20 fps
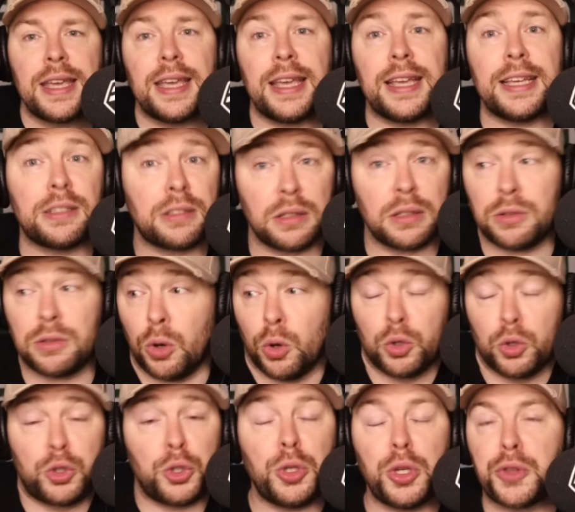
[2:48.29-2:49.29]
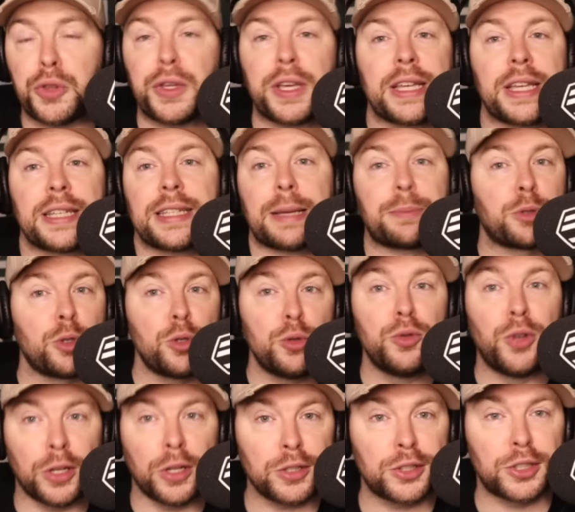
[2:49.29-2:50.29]
Is, or do you think it's absolute
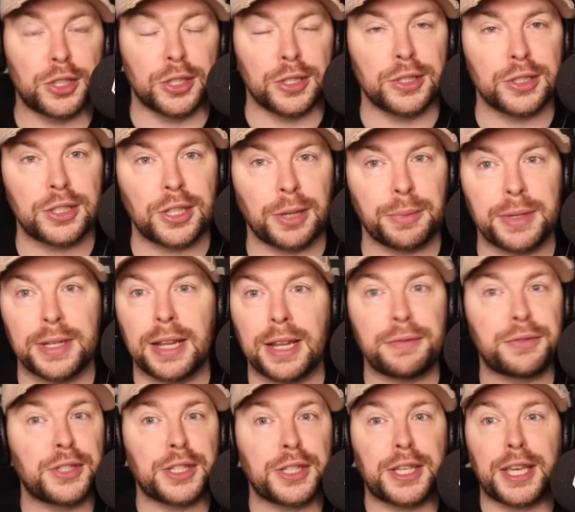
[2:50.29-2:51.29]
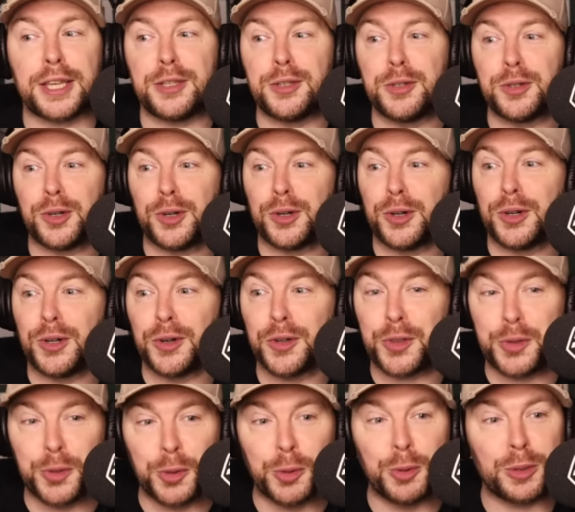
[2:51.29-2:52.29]
nonsense? I would love to get your
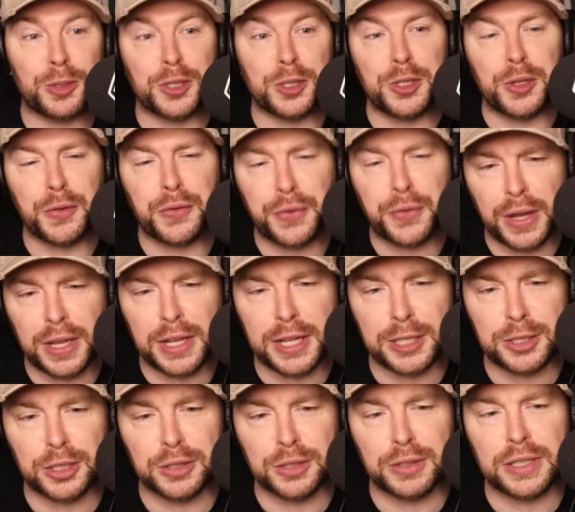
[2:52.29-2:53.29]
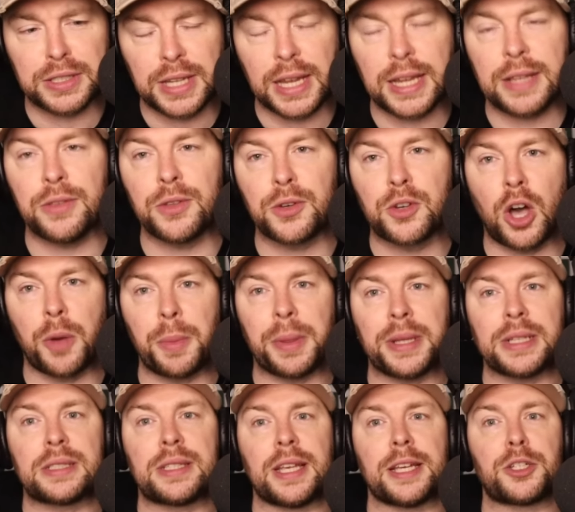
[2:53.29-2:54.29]
thoughts and your feelings on this in the
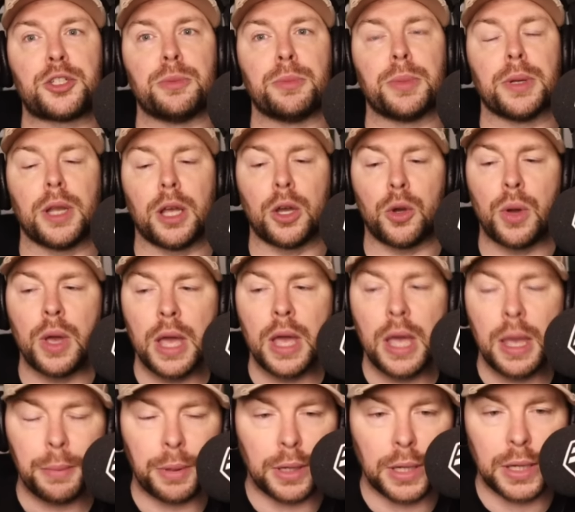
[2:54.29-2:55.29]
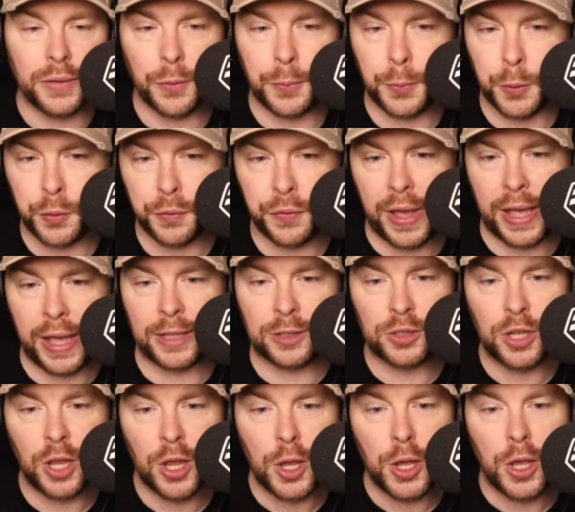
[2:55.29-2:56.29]
comment section below. But Liverpool
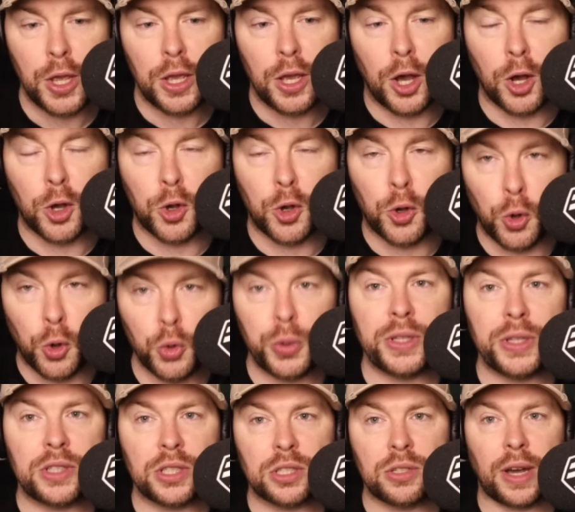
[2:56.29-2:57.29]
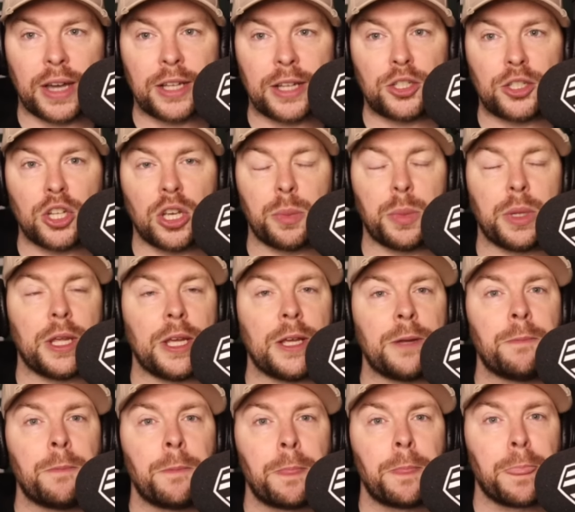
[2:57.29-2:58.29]
fans, according to Sky Germany,
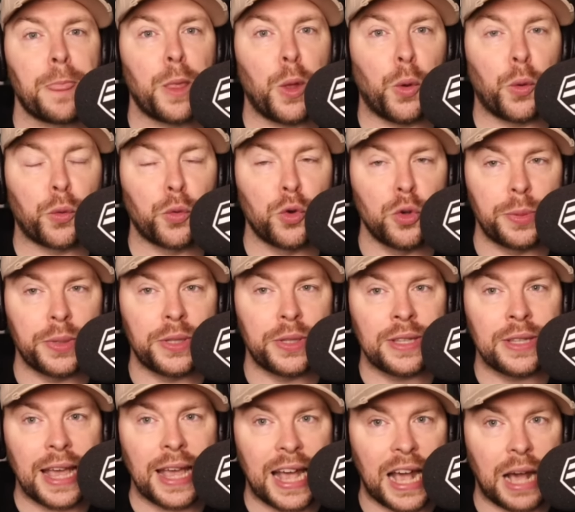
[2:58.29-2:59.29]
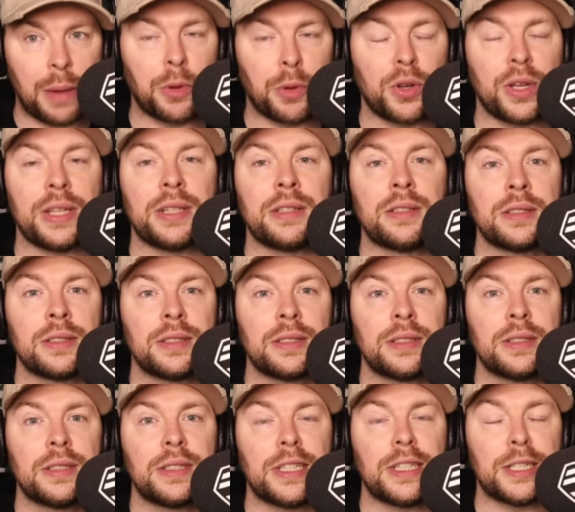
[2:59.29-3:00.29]
Ruben Amorim
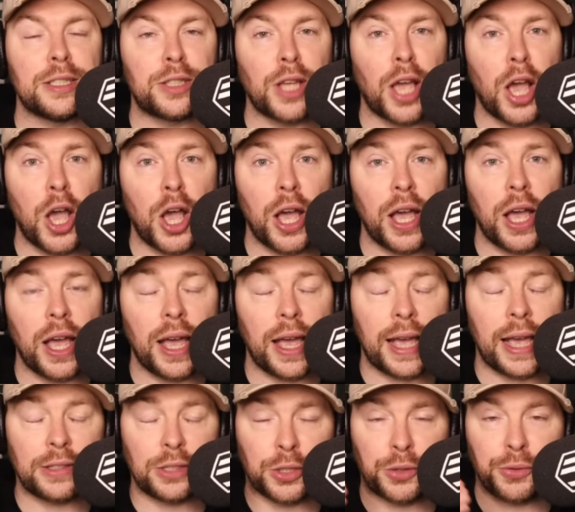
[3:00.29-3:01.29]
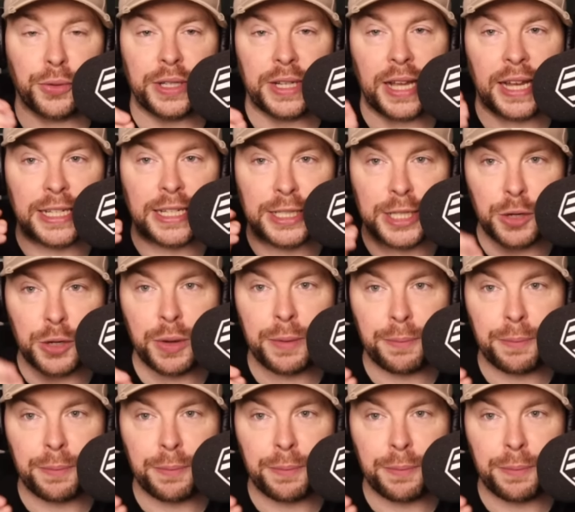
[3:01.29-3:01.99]
is has agreed a deal in